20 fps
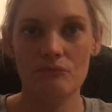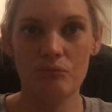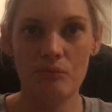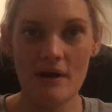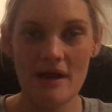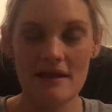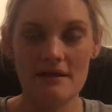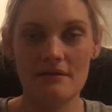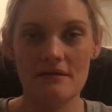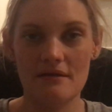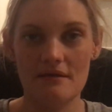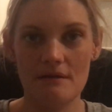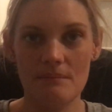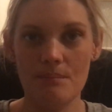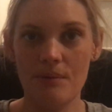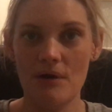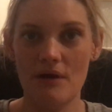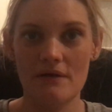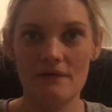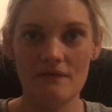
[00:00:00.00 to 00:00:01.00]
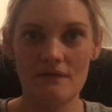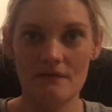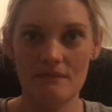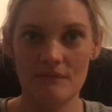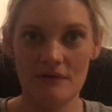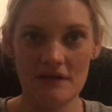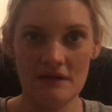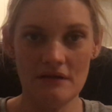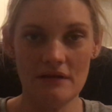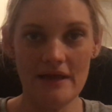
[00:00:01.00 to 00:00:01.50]
when
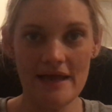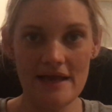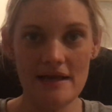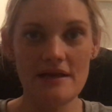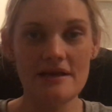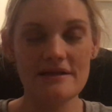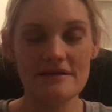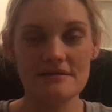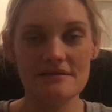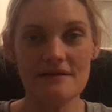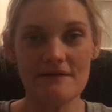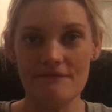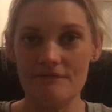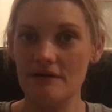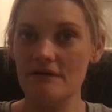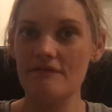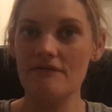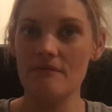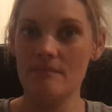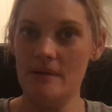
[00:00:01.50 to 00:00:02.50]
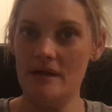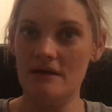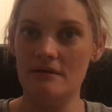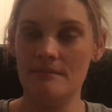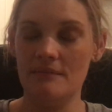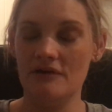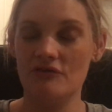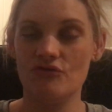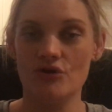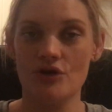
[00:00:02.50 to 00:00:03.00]
the lady is suffering from
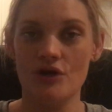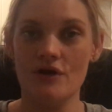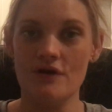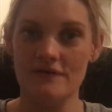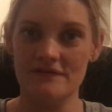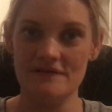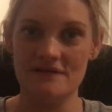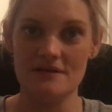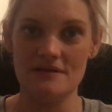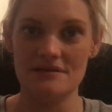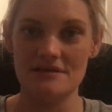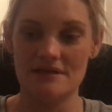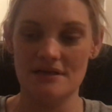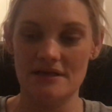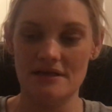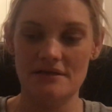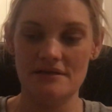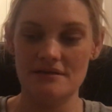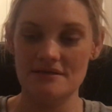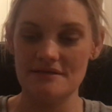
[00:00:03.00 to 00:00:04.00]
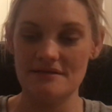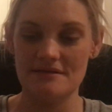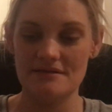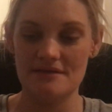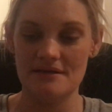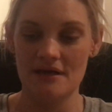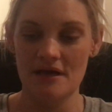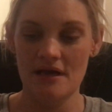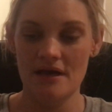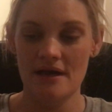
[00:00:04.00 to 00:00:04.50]
endometriosis,
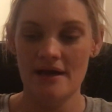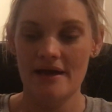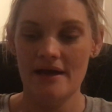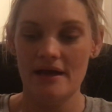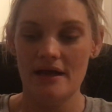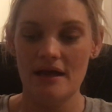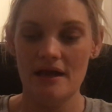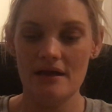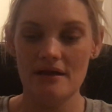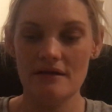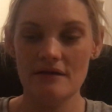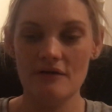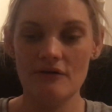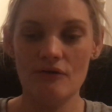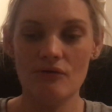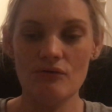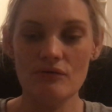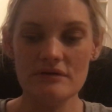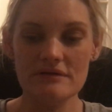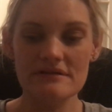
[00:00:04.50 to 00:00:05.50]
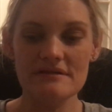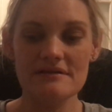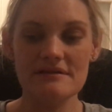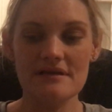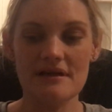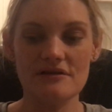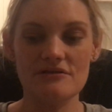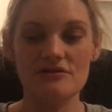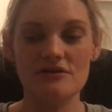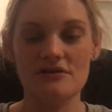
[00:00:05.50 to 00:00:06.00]
it can cause
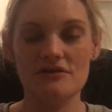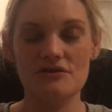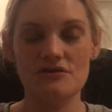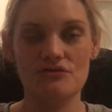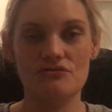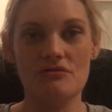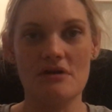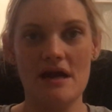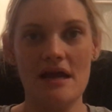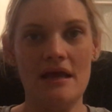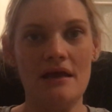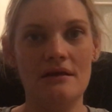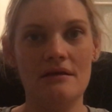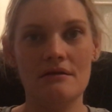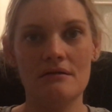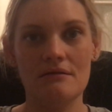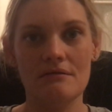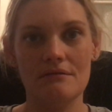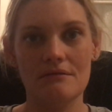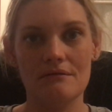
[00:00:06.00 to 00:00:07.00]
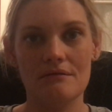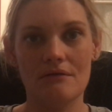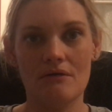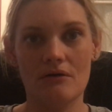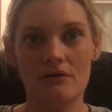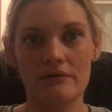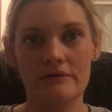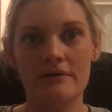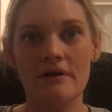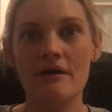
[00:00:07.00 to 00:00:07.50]
such a strain
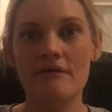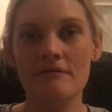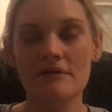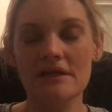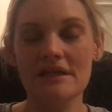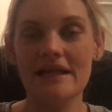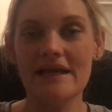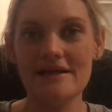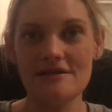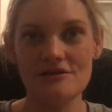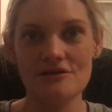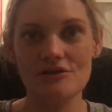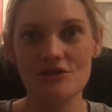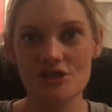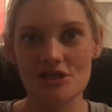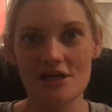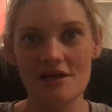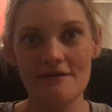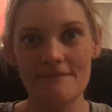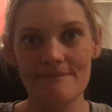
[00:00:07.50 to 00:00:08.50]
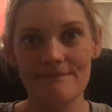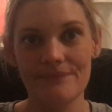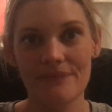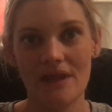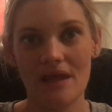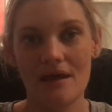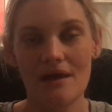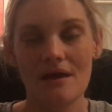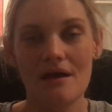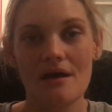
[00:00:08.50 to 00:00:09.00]
on a relationship.
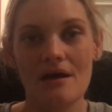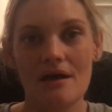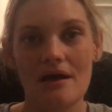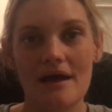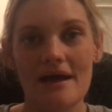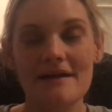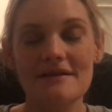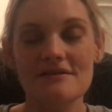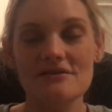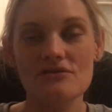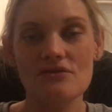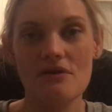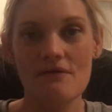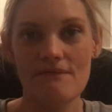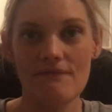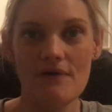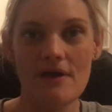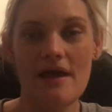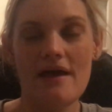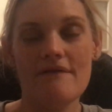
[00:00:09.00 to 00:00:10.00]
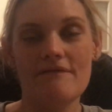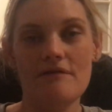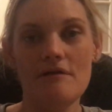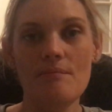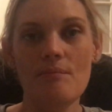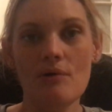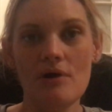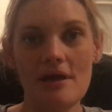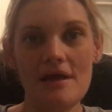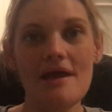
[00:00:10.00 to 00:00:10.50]
And so for
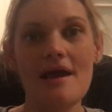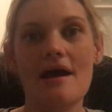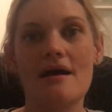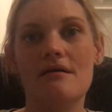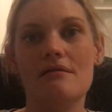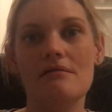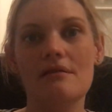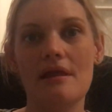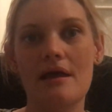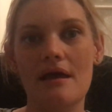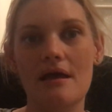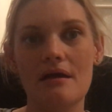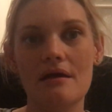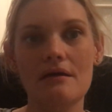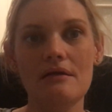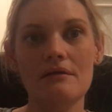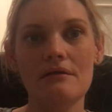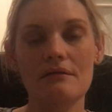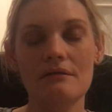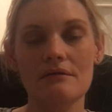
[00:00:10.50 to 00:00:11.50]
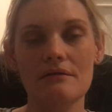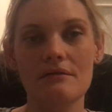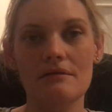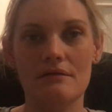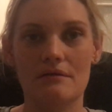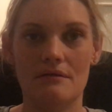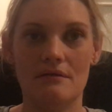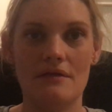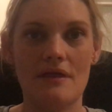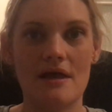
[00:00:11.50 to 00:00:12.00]
everybody out there
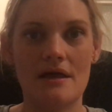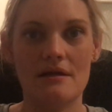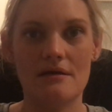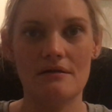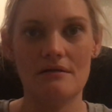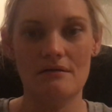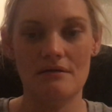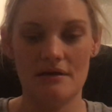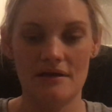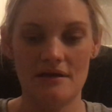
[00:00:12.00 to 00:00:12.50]
that